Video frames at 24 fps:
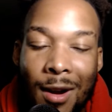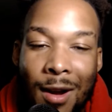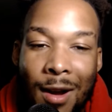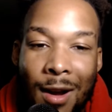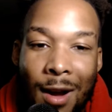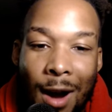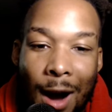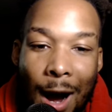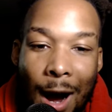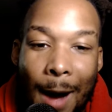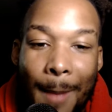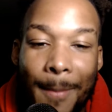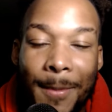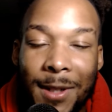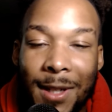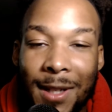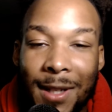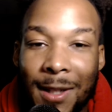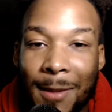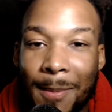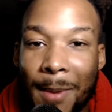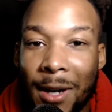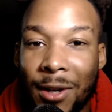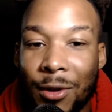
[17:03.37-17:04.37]
opposite
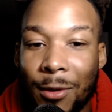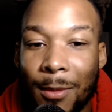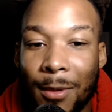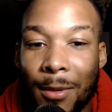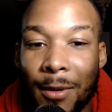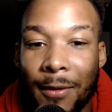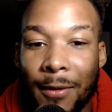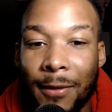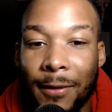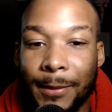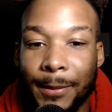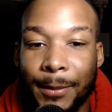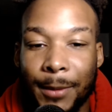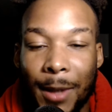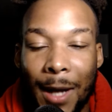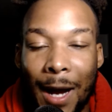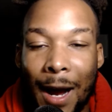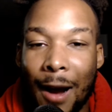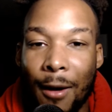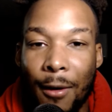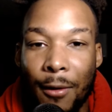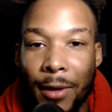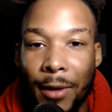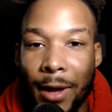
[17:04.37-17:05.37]
spectrum of
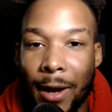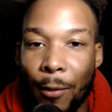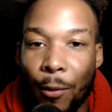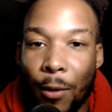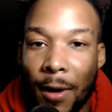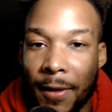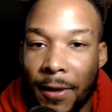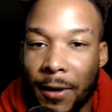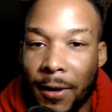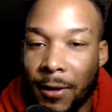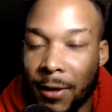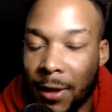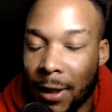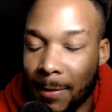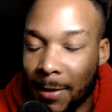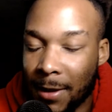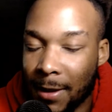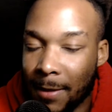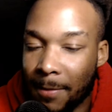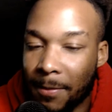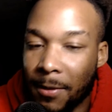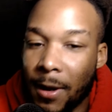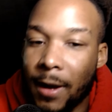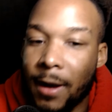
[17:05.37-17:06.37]
how they want their teams
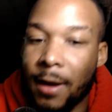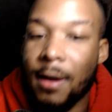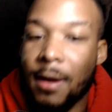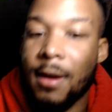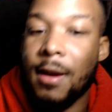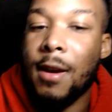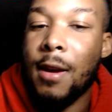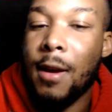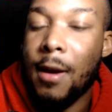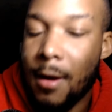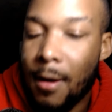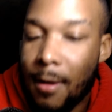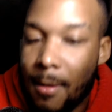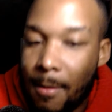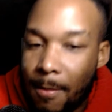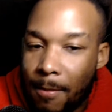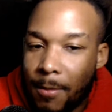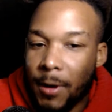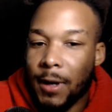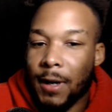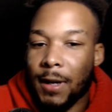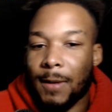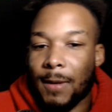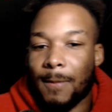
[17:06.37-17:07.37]
to play.
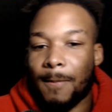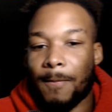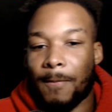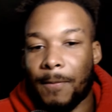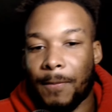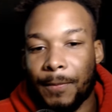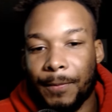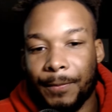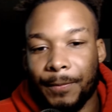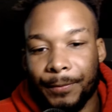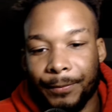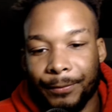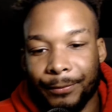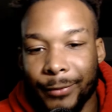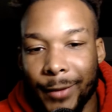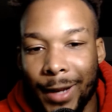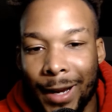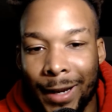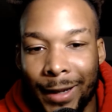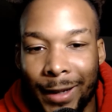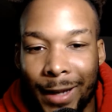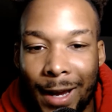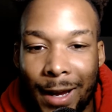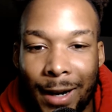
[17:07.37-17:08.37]
But
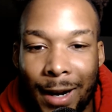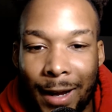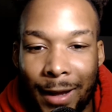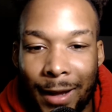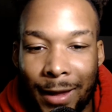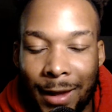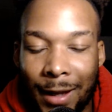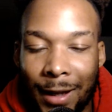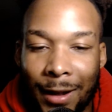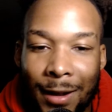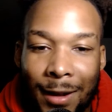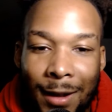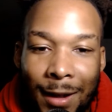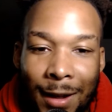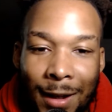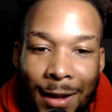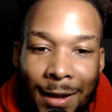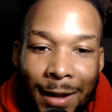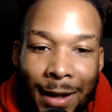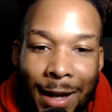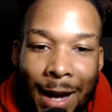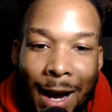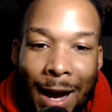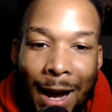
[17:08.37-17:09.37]
again, I think he
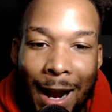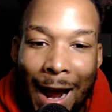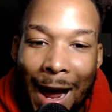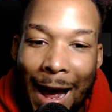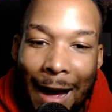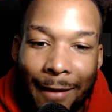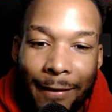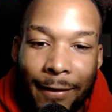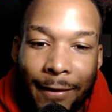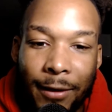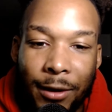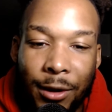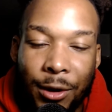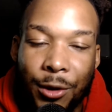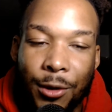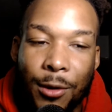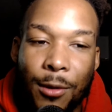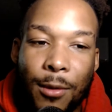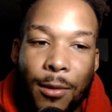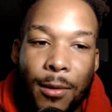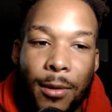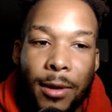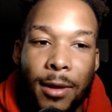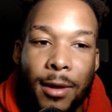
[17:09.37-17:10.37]
got half of the
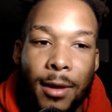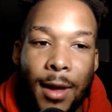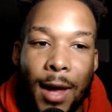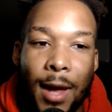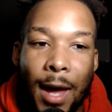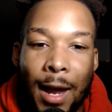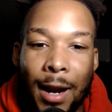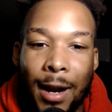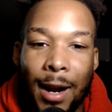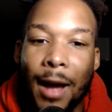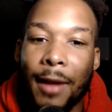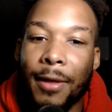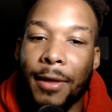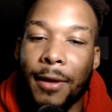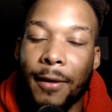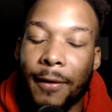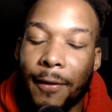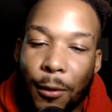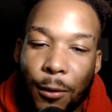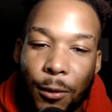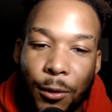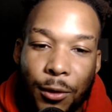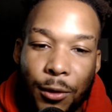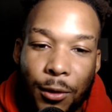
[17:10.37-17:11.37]
truth and not the
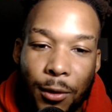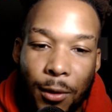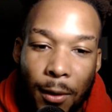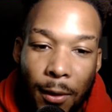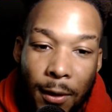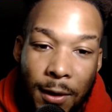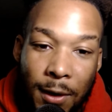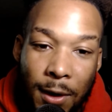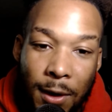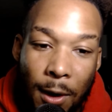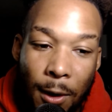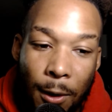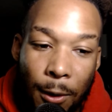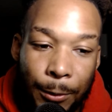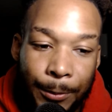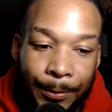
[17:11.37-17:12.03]
full truth. So